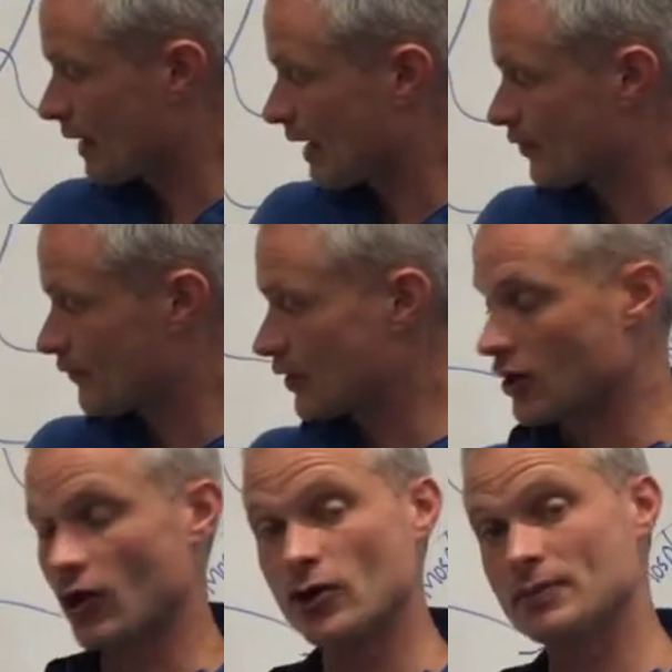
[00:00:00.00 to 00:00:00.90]
part of the
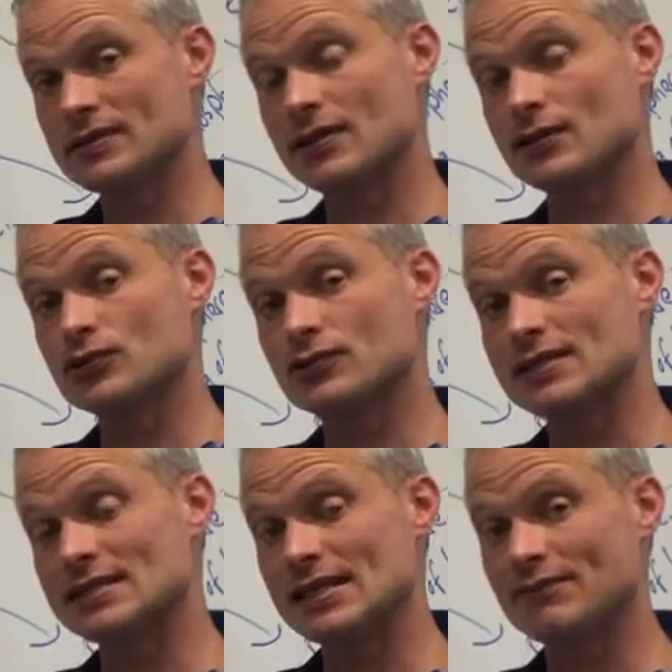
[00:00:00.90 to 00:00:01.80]
globe is going to
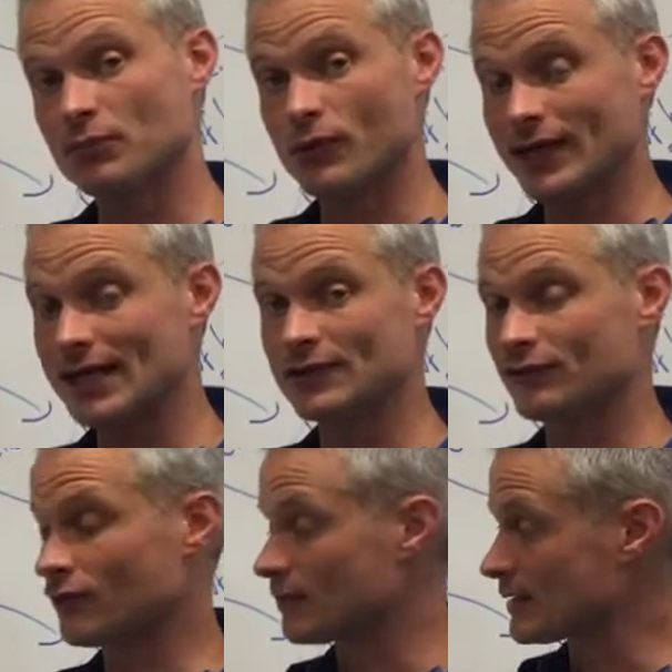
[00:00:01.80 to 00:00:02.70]
receive more heat
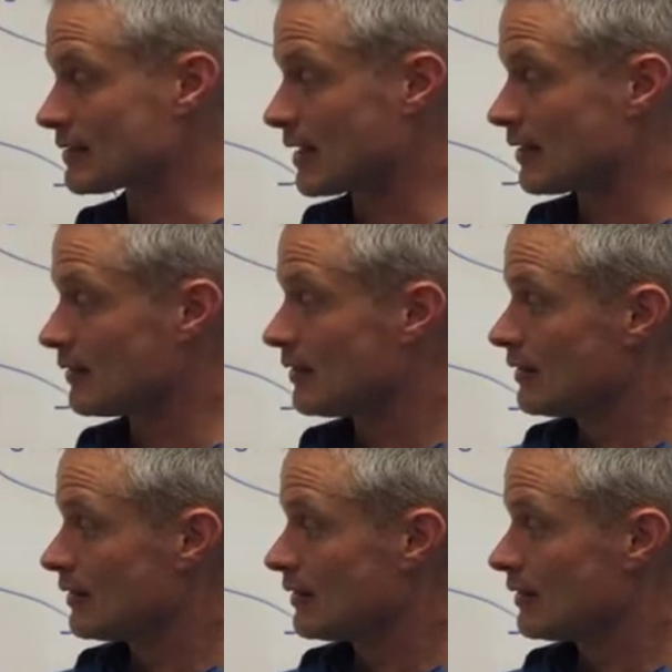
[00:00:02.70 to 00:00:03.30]
from the sun.